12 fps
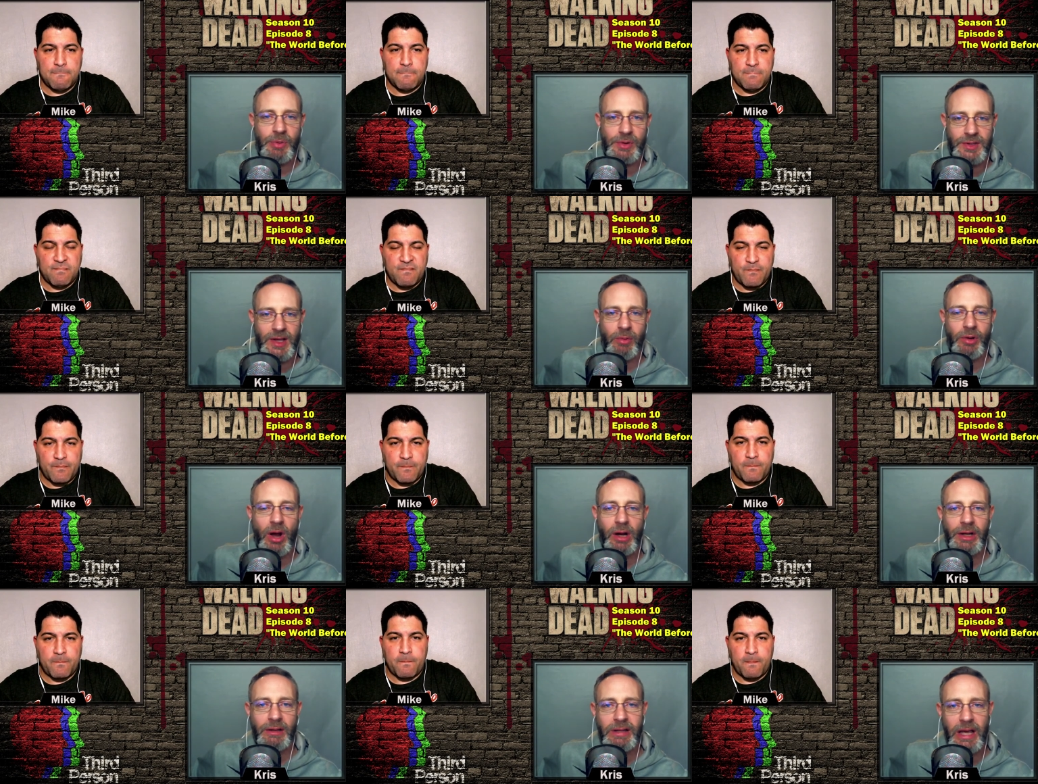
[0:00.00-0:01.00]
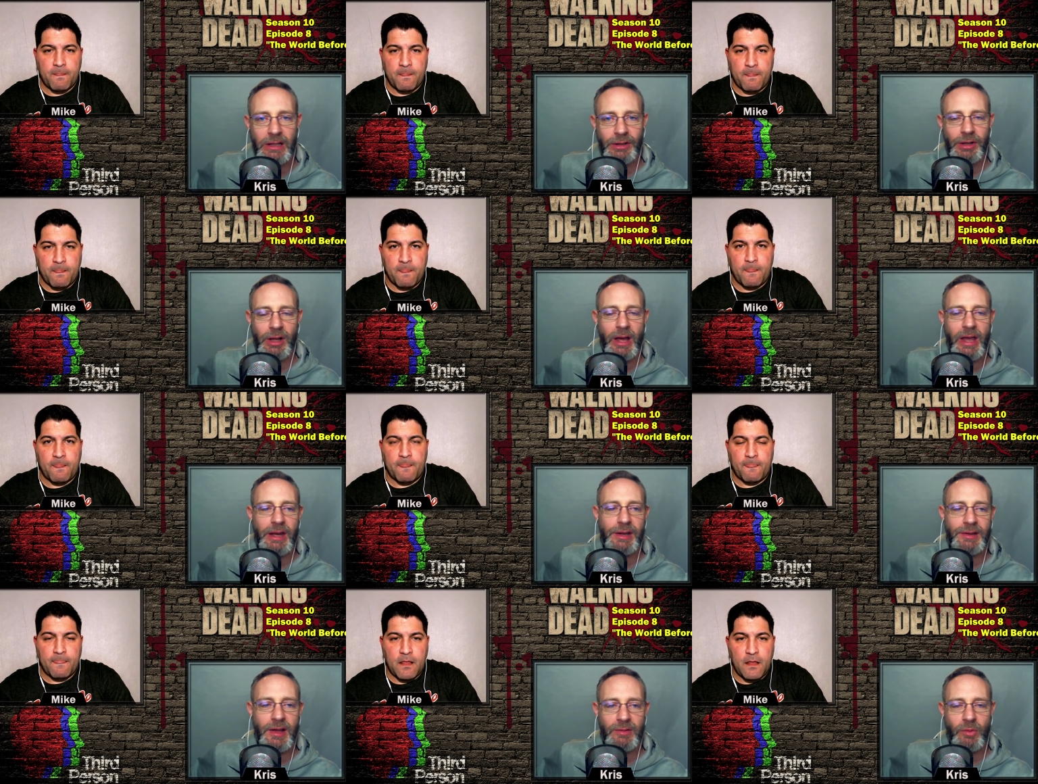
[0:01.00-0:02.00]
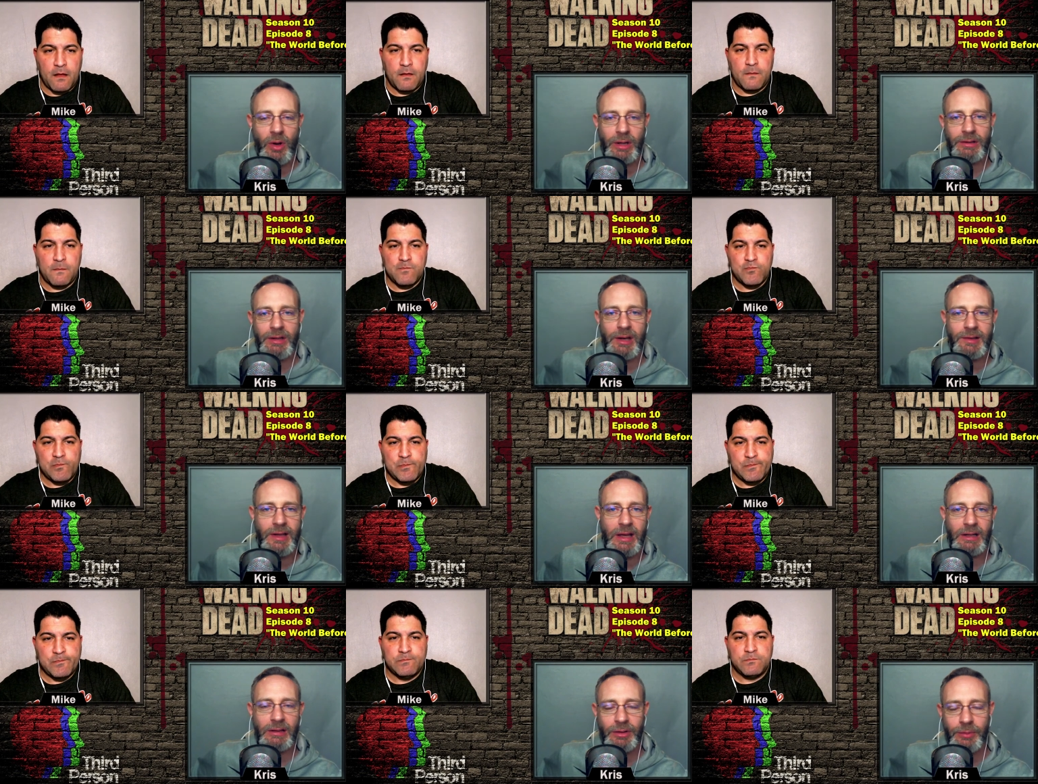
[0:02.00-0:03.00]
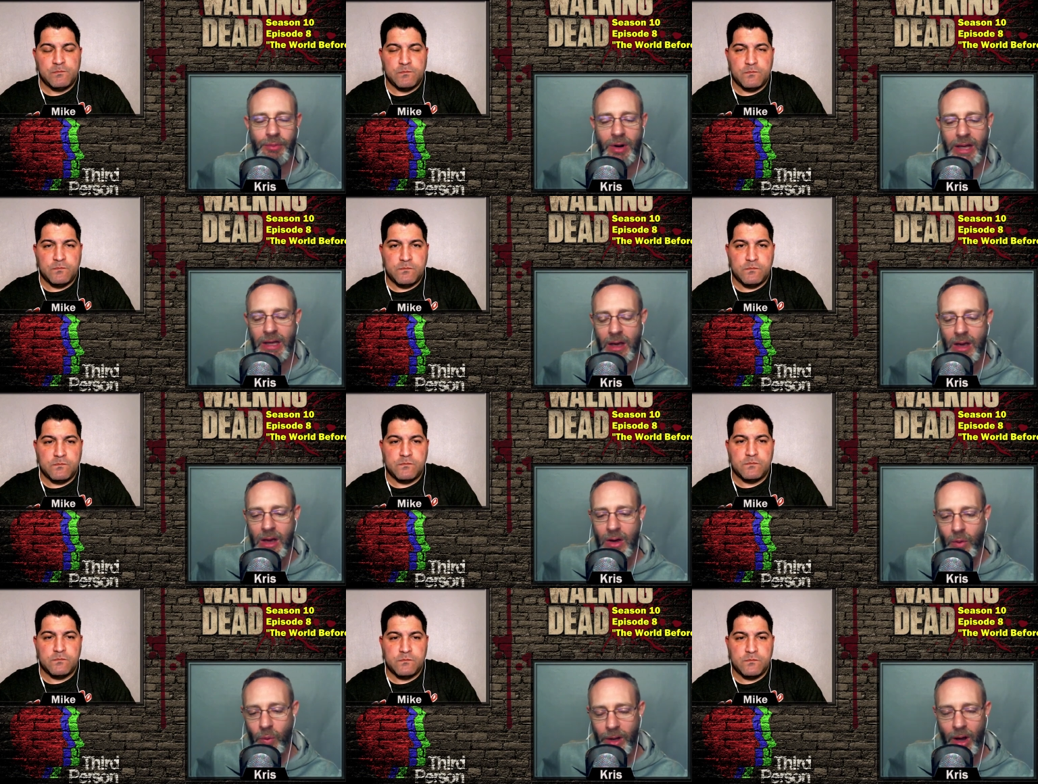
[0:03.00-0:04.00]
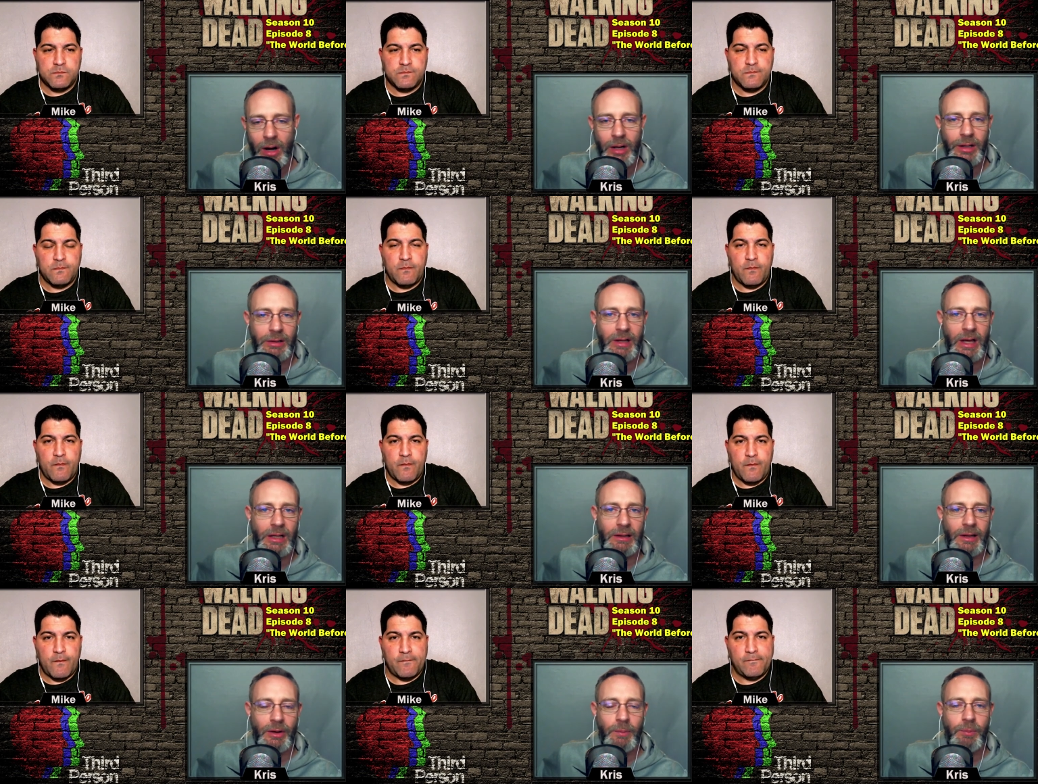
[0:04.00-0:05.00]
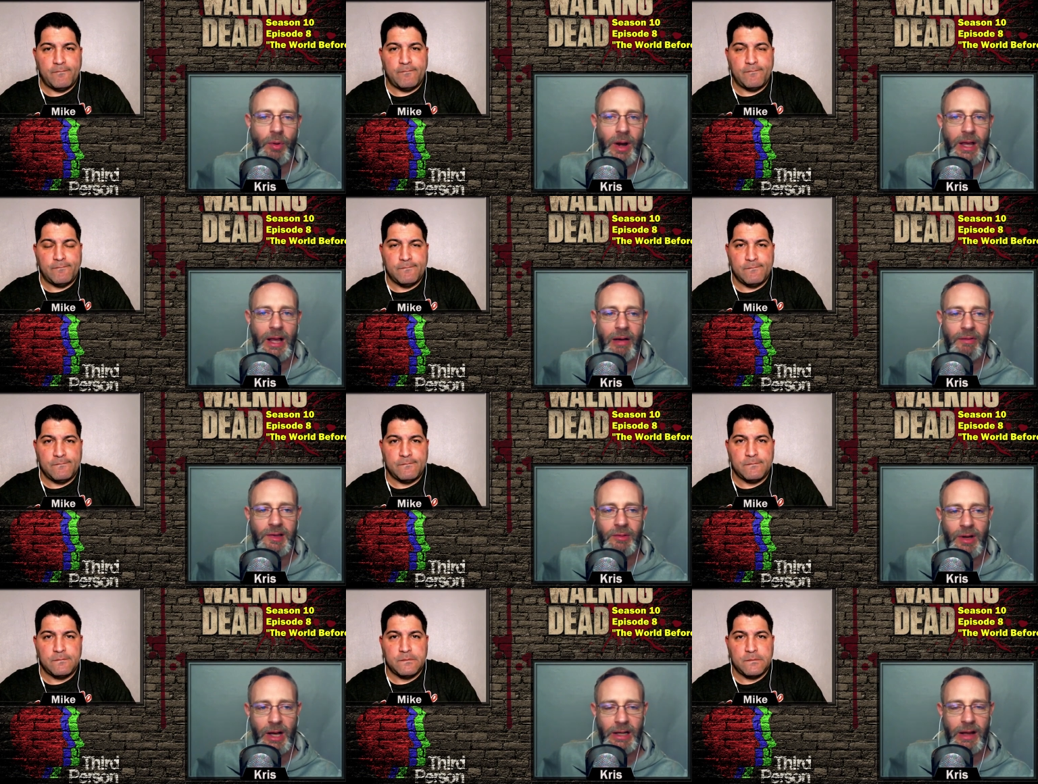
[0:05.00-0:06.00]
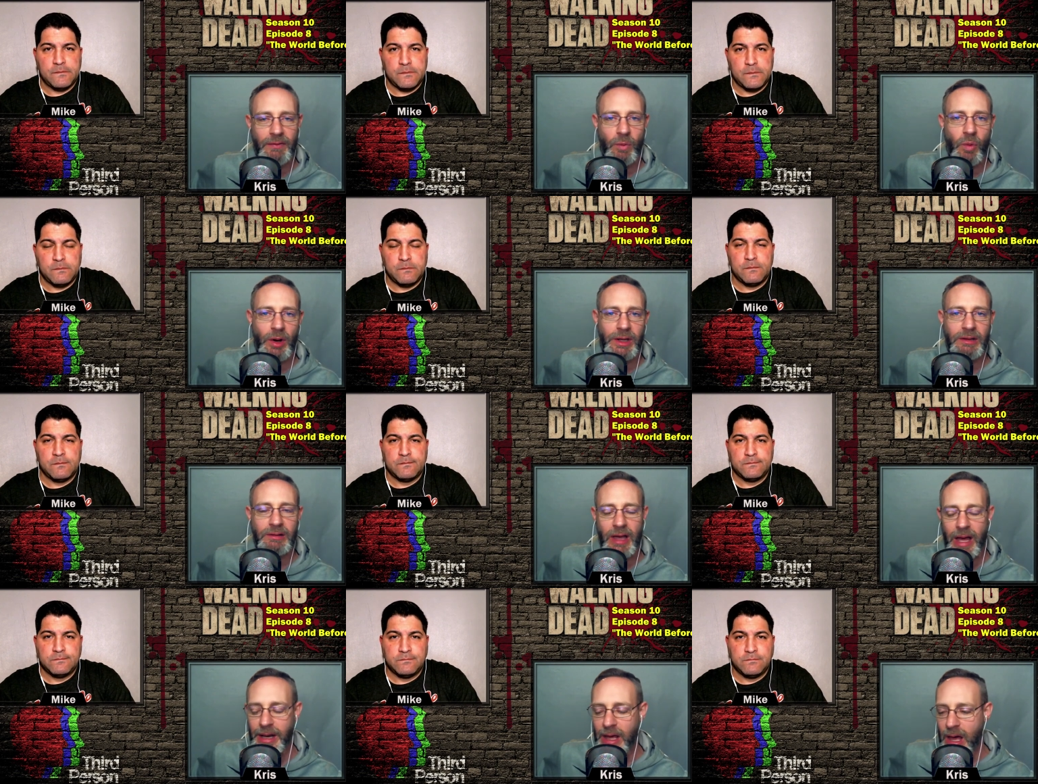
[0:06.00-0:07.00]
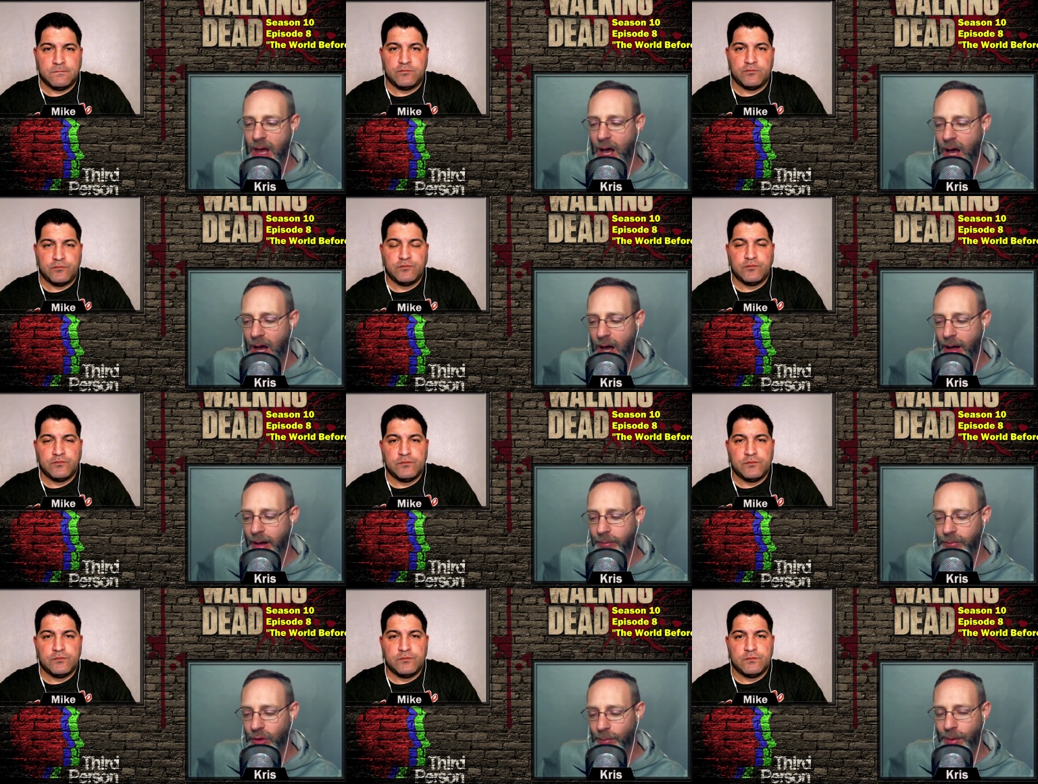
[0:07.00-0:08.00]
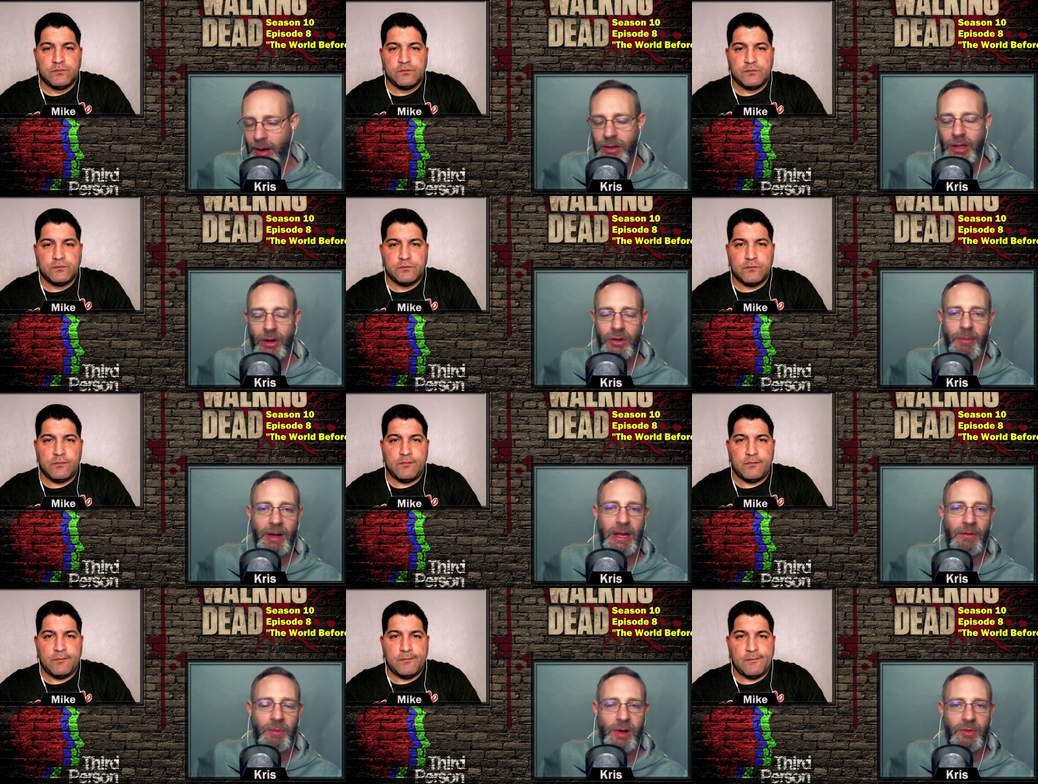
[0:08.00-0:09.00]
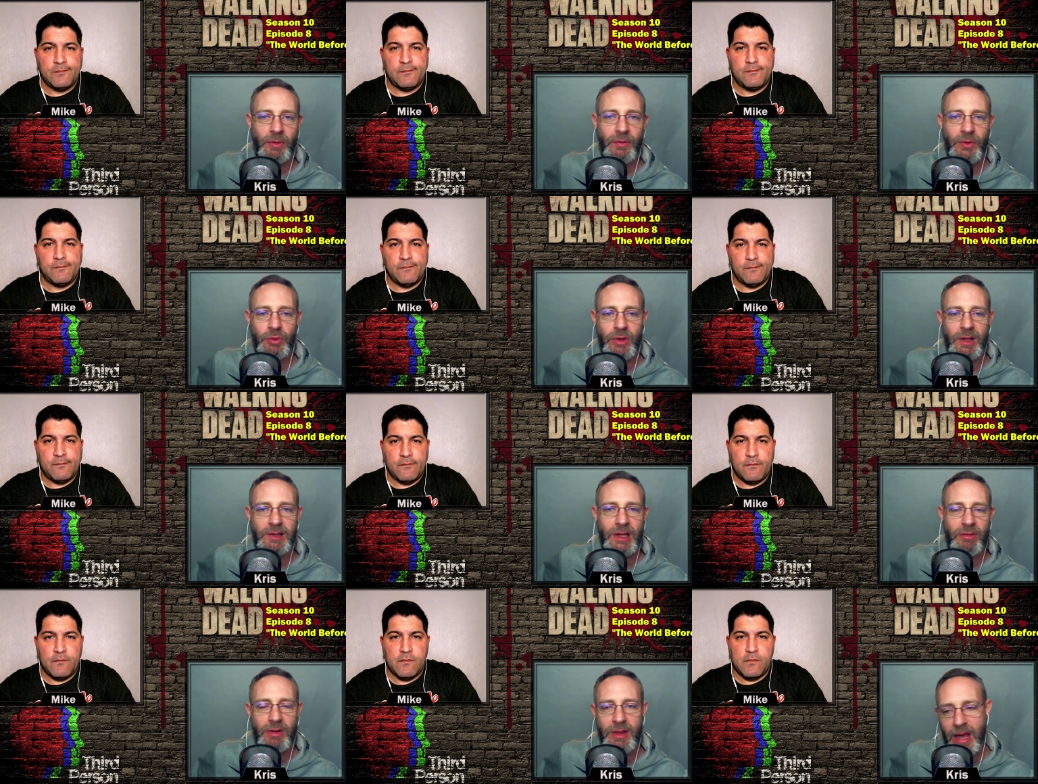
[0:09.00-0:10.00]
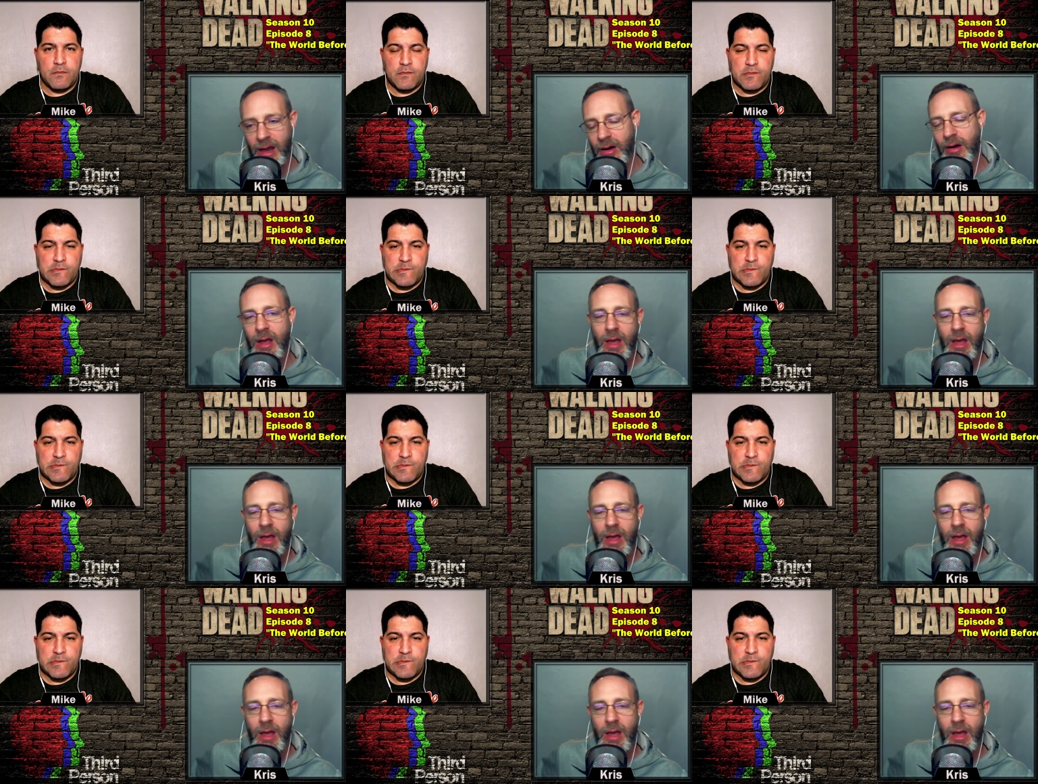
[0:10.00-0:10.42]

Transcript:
Speaker 1: per se. We are going to take a little hiatus as Walking Dead is taking a little break. We are going to take a little break. Obviously, we're not going to have the Walking Dead. Um you'll pro you know, you might hear from us with a few things here and there